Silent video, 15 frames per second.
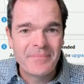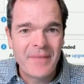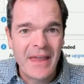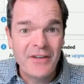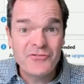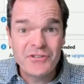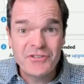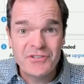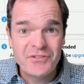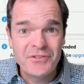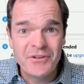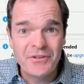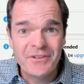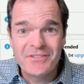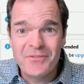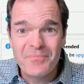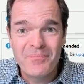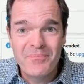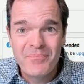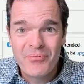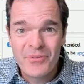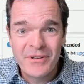Android Studio does a
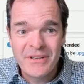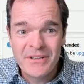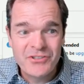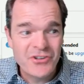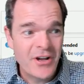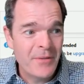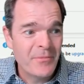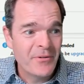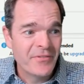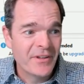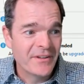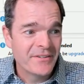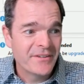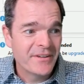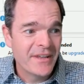brilliant job of this.